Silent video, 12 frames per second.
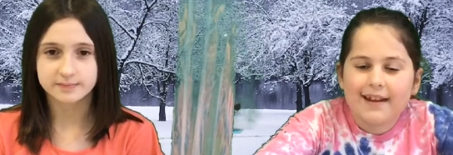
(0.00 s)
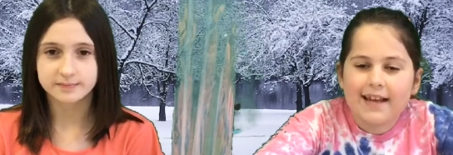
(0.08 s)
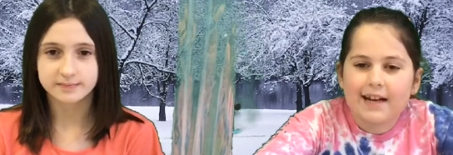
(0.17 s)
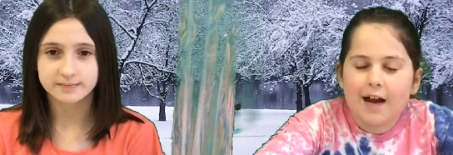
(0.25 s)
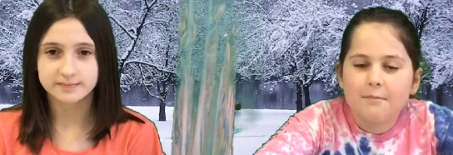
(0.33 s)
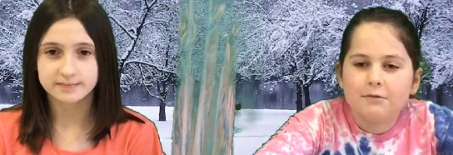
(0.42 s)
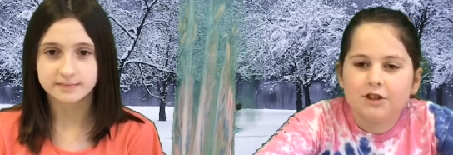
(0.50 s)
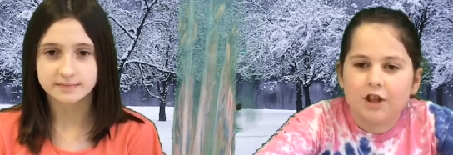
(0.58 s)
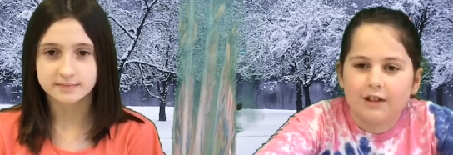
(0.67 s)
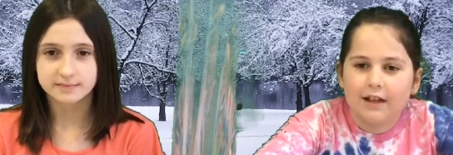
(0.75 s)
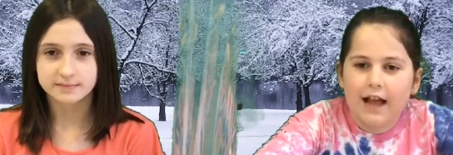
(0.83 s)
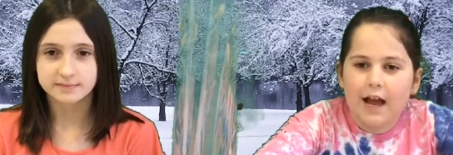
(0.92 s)
Speaker 1: And I'm
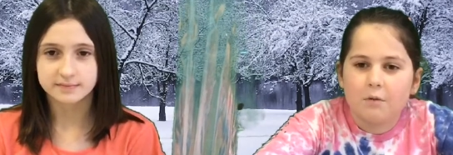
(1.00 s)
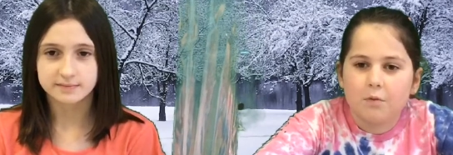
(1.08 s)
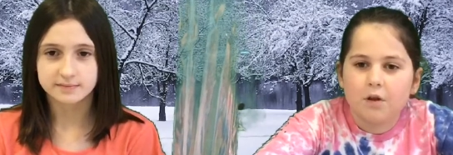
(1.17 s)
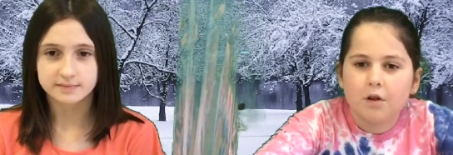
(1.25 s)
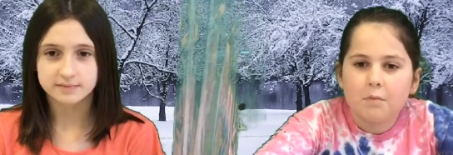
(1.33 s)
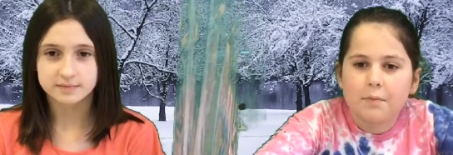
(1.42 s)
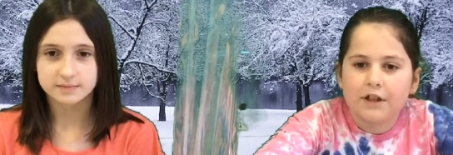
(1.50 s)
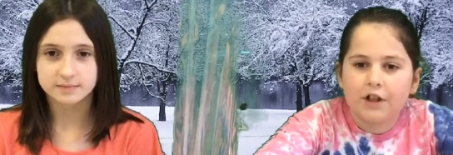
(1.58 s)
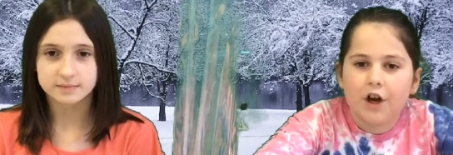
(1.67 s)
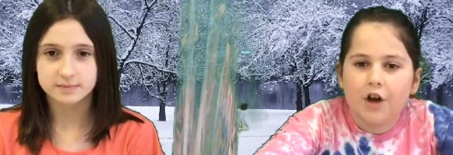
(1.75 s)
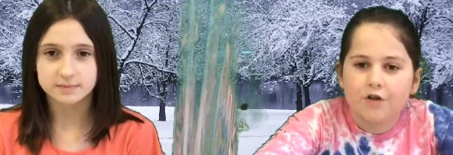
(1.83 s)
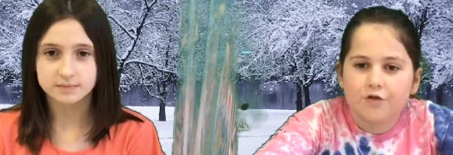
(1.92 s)
Charlotte, and we will be
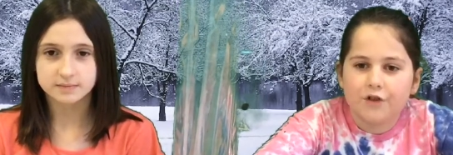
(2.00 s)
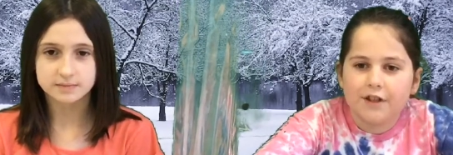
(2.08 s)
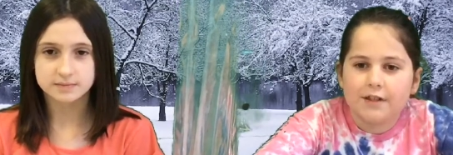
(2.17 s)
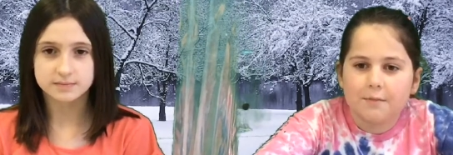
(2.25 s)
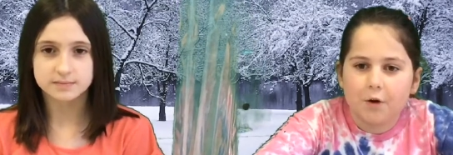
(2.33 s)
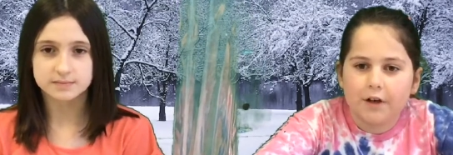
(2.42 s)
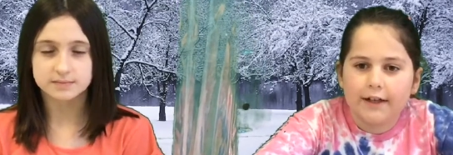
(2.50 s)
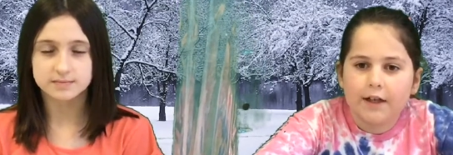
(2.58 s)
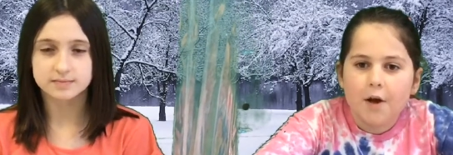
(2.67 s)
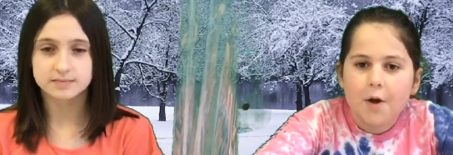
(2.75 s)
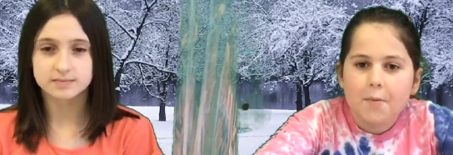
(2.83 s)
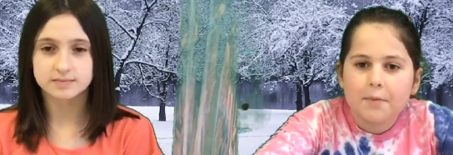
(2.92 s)
your host for this
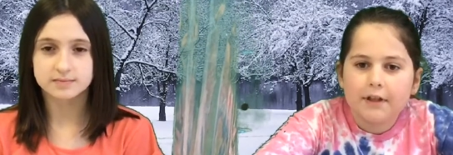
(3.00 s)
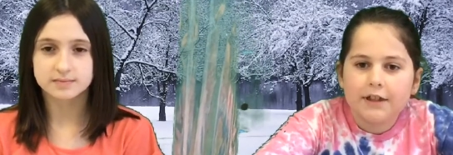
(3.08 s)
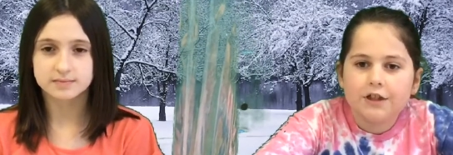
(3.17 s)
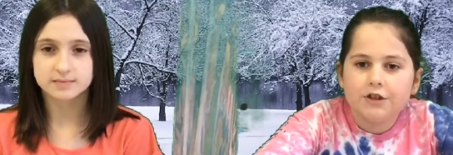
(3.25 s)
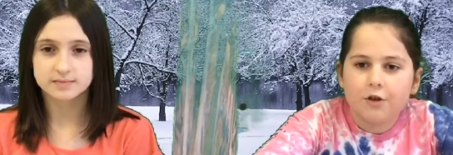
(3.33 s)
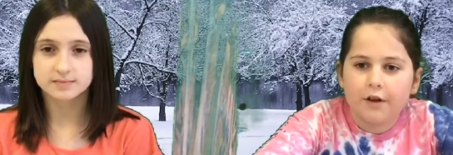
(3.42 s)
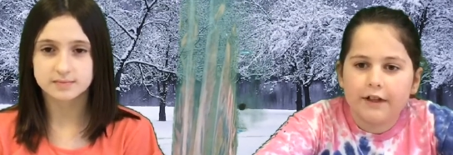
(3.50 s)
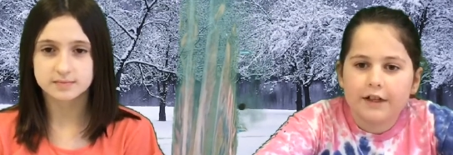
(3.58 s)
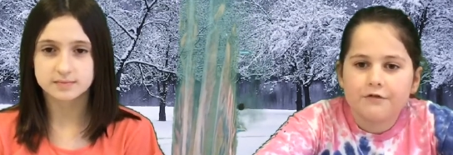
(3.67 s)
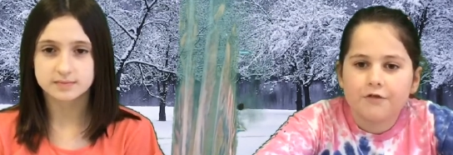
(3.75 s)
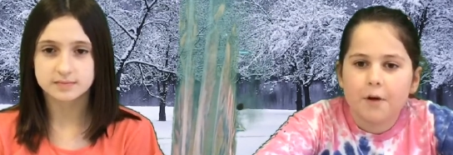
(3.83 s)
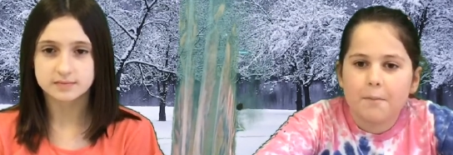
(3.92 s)
morning. Please join
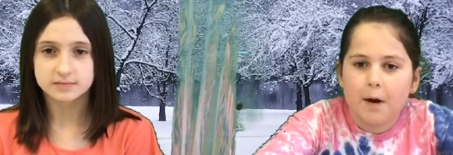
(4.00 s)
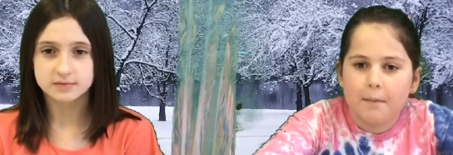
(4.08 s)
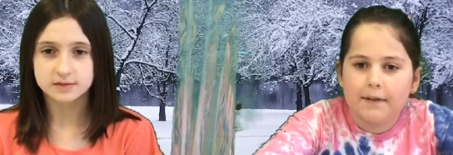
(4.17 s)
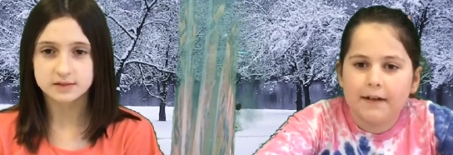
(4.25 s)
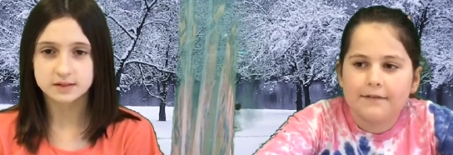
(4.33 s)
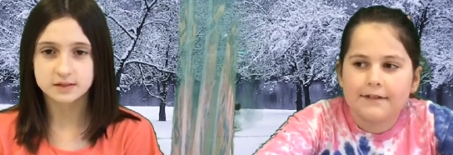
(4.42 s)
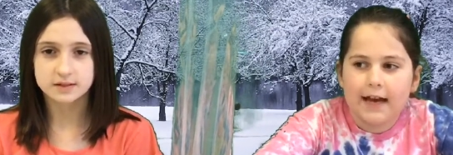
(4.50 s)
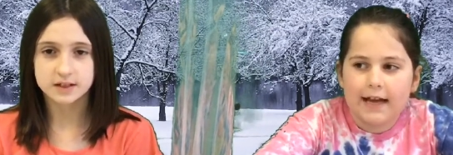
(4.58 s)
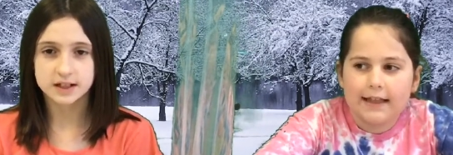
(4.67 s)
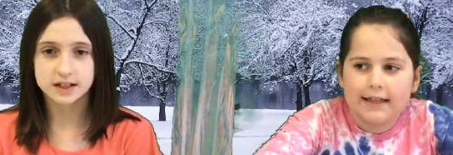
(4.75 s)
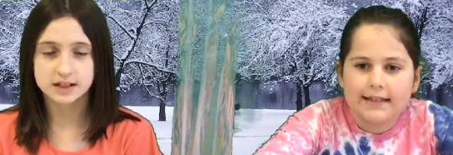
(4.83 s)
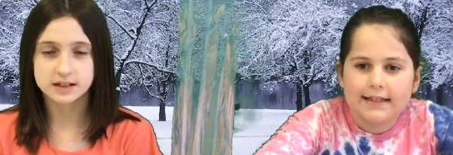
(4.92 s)
us for a moment of
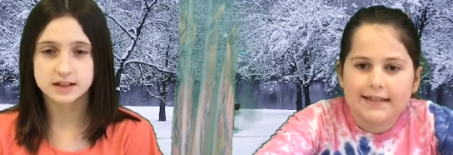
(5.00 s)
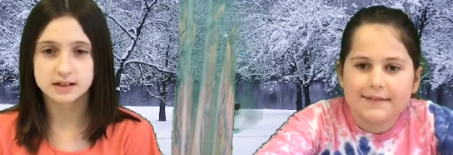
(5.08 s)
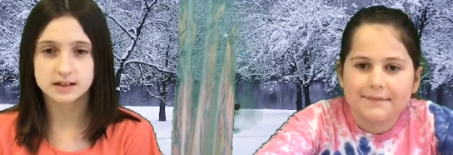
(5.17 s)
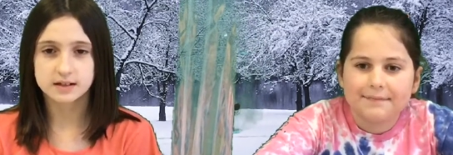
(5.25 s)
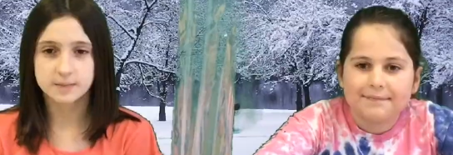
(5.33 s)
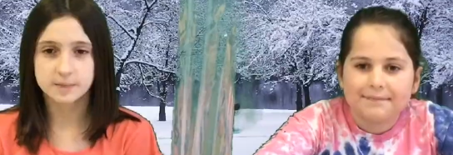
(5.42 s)
silence.